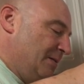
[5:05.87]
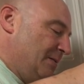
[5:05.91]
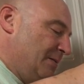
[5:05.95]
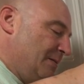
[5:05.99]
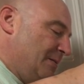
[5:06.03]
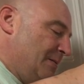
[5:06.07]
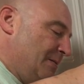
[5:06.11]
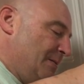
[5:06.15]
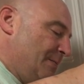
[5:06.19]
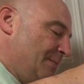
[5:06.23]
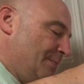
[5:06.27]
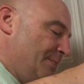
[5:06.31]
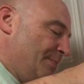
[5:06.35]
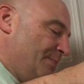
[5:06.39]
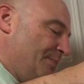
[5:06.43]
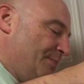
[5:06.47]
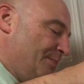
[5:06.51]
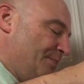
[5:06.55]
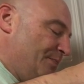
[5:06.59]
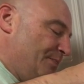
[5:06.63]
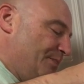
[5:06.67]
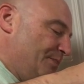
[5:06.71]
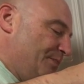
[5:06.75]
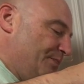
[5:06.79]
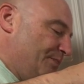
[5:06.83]

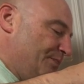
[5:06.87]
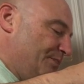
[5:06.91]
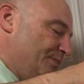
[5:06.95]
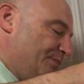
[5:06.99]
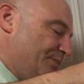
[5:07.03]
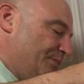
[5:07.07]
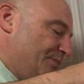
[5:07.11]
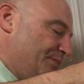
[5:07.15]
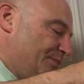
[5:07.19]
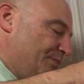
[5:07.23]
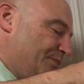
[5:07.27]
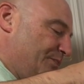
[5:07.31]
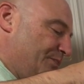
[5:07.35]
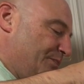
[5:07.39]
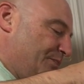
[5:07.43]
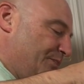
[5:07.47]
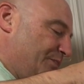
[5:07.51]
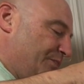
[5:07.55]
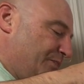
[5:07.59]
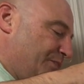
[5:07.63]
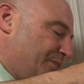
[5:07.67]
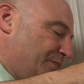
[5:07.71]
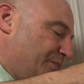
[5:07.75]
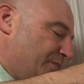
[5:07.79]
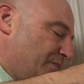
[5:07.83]

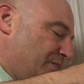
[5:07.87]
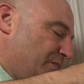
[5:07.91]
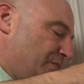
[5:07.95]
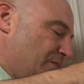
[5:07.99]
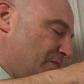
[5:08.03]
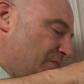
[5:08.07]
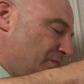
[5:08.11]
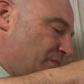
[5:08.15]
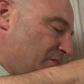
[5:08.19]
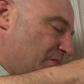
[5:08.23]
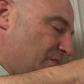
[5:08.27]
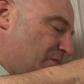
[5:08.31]
No one is speaking in this clip.